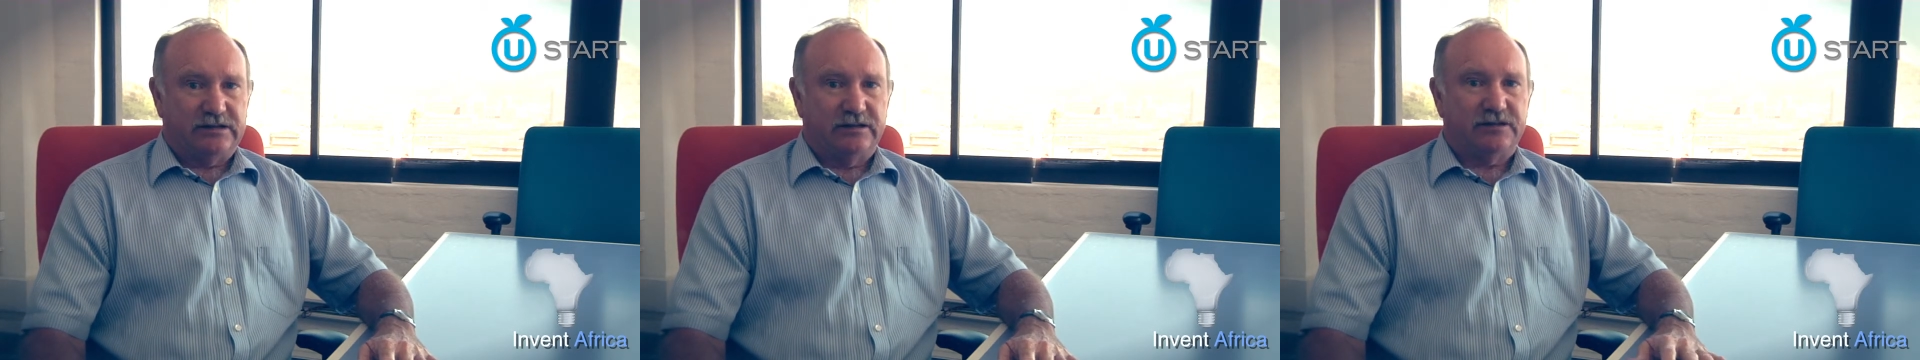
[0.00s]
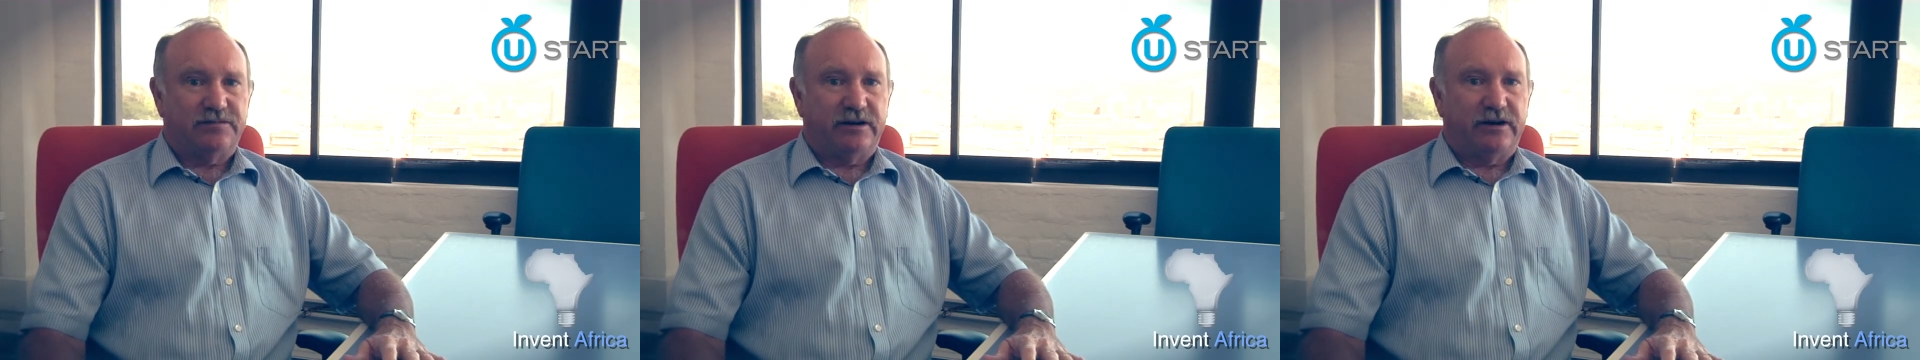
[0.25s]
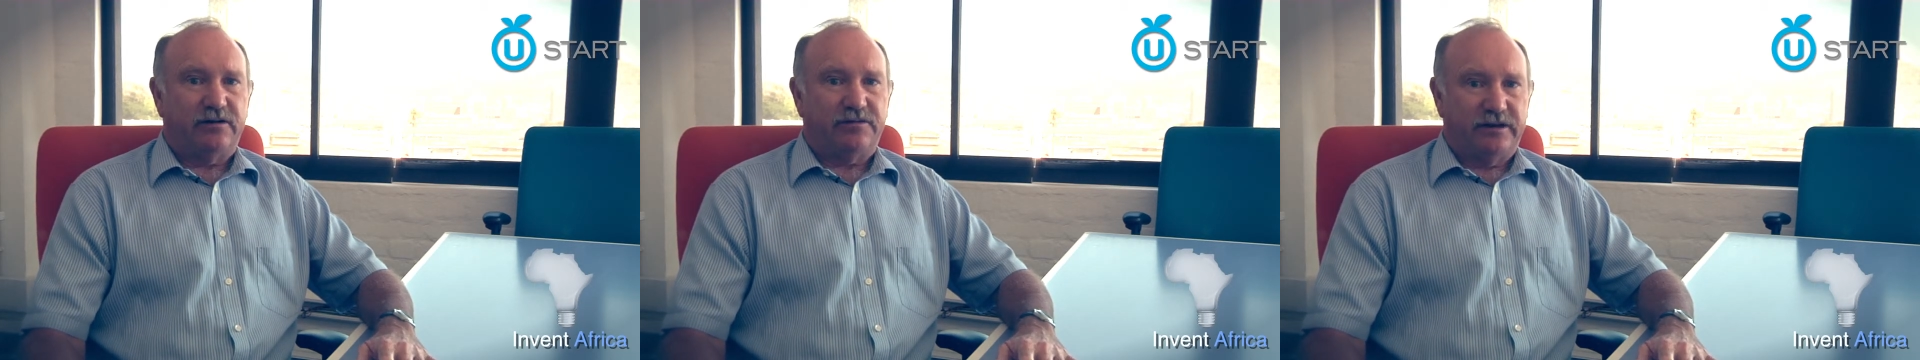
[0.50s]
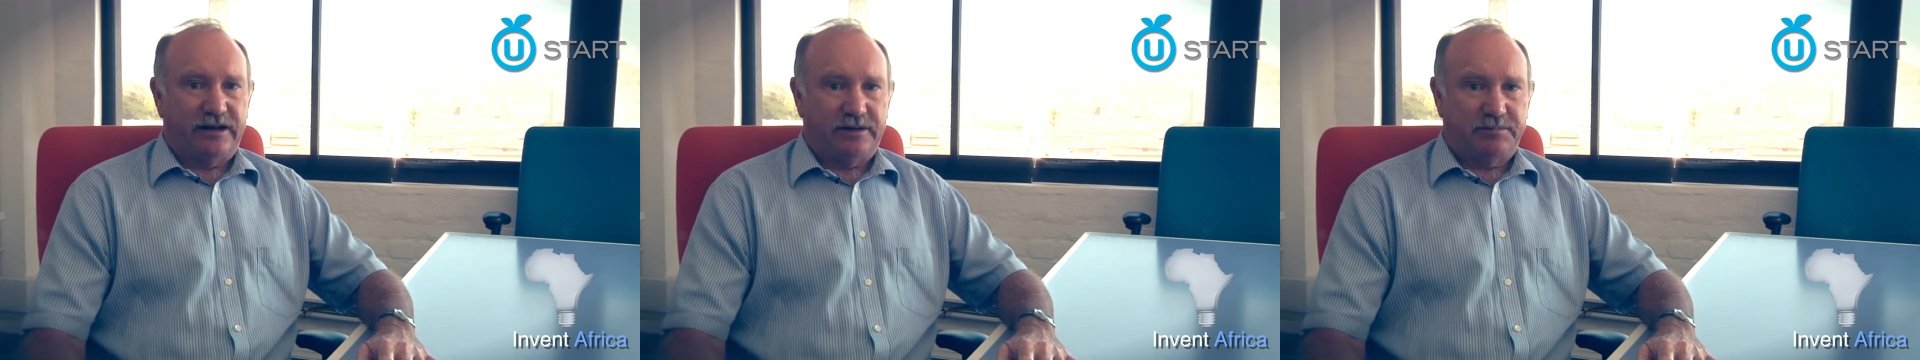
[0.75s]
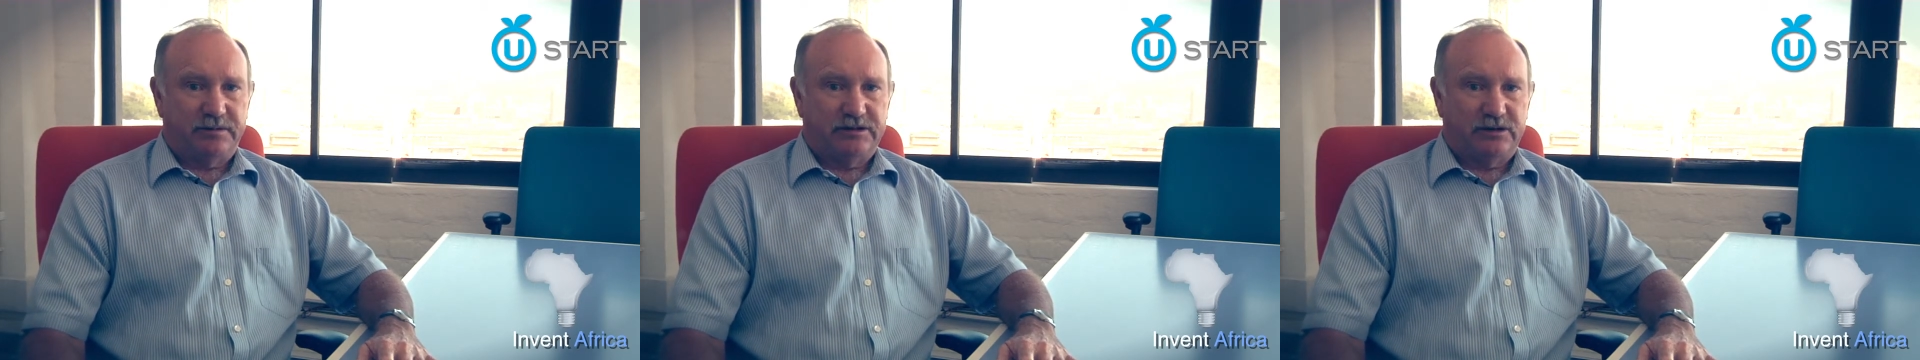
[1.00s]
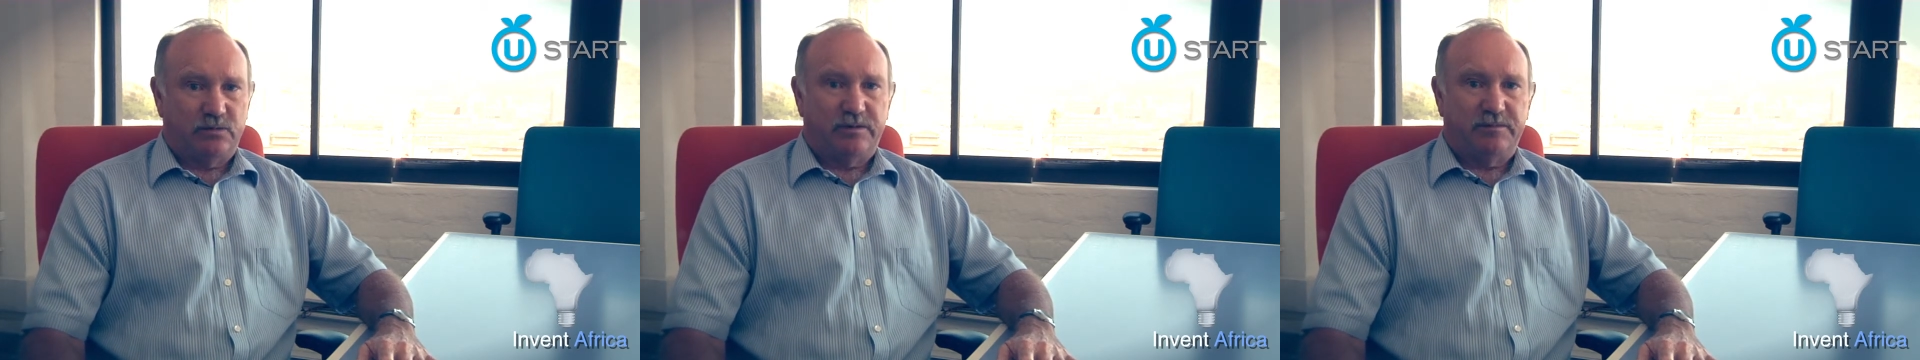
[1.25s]
and this very often
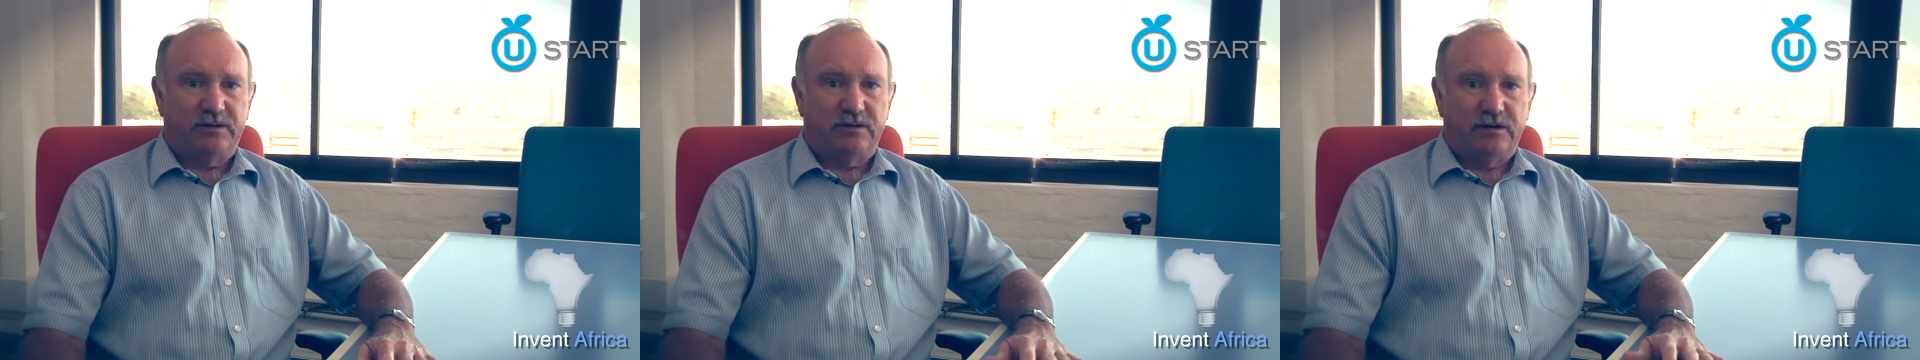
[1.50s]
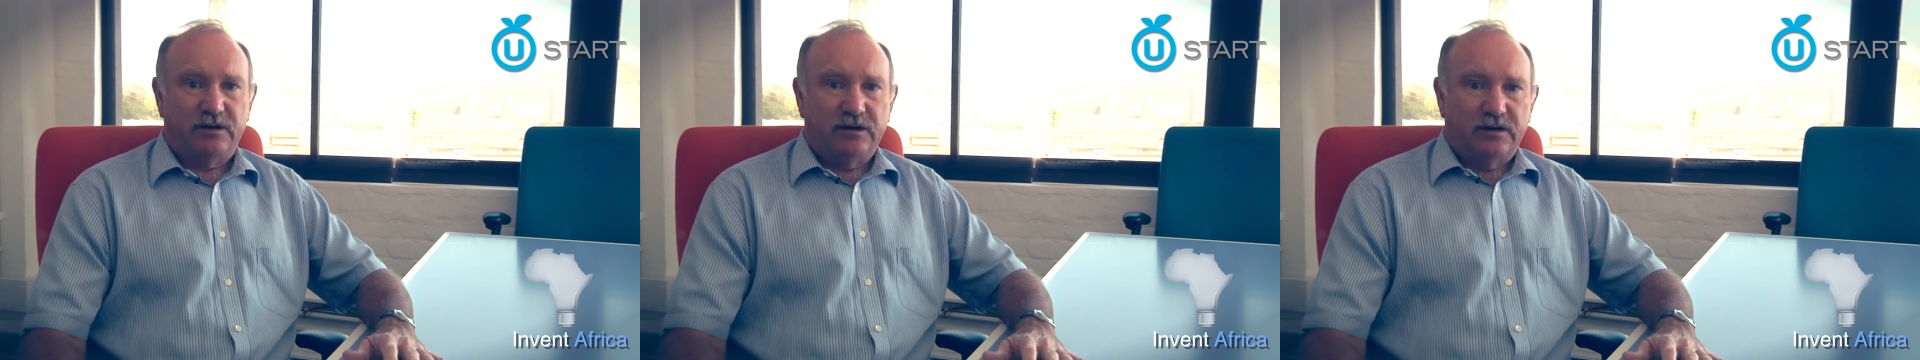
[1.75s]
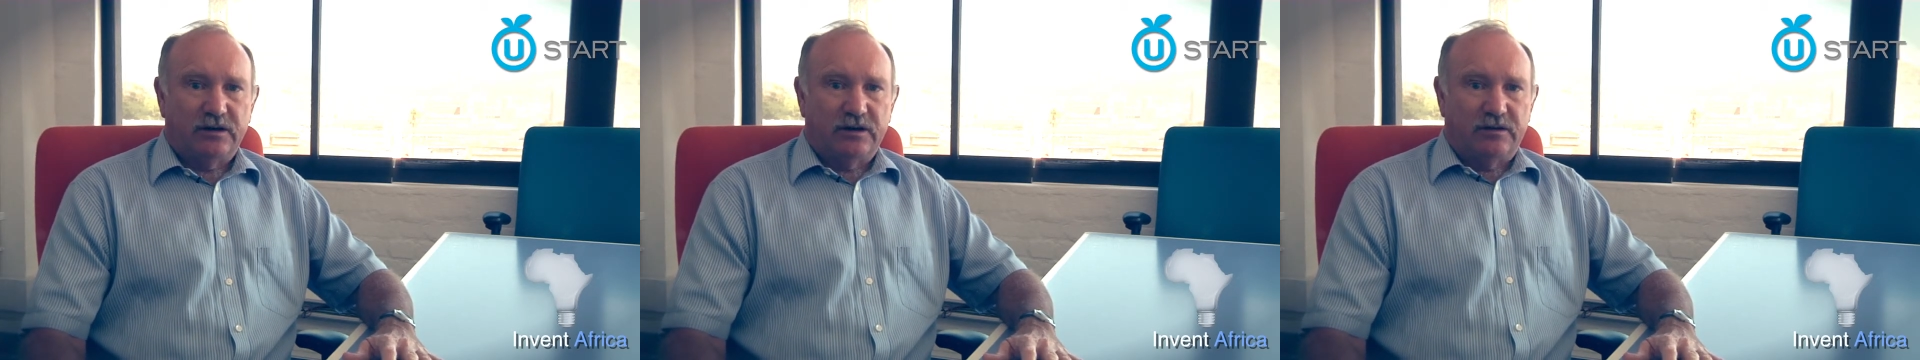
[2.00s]
happens in women